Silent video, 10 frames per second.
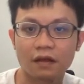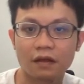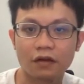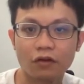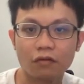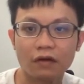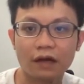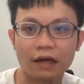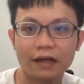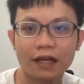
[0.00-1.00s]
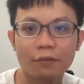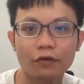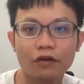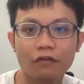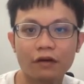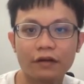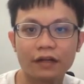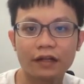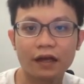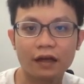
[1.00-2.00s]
Lower then I put lower already